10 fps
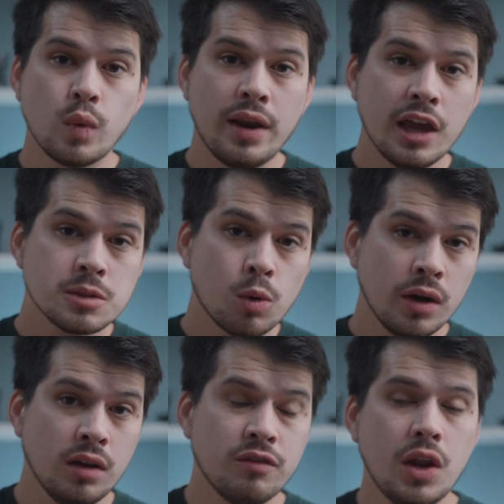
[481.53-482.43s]
when
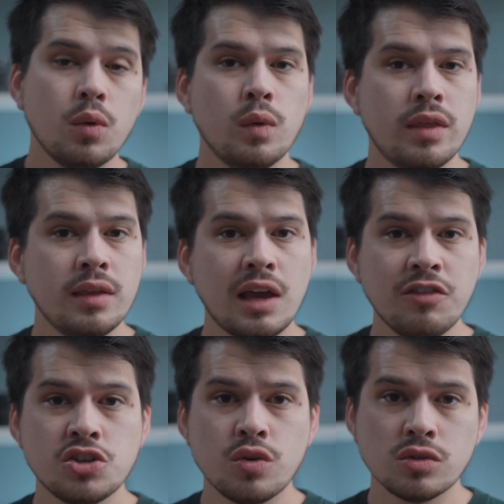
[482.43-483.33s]
exporting a video within
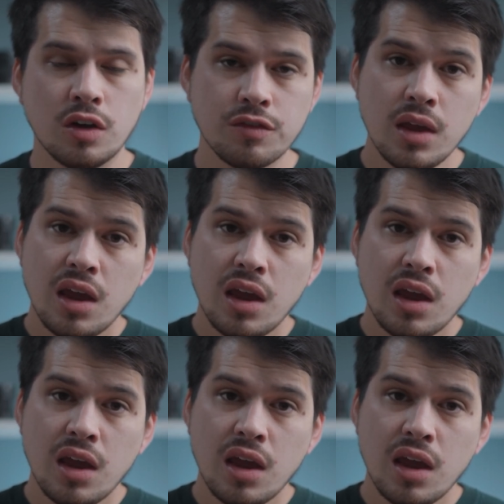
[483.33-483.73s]
DaVinci Resolve.